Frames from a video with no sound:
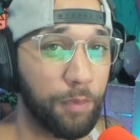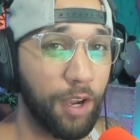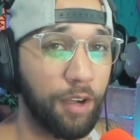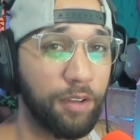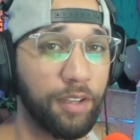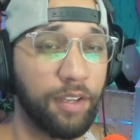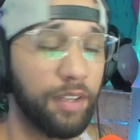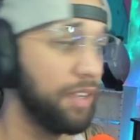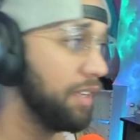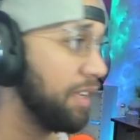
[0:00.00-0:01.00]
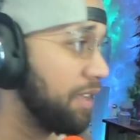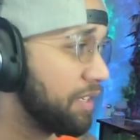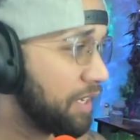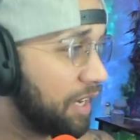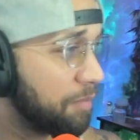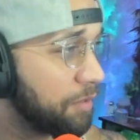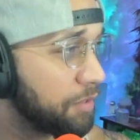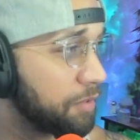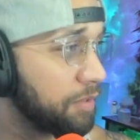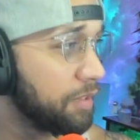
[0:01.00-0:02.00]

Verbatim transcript: bro. Yeah, this camera is...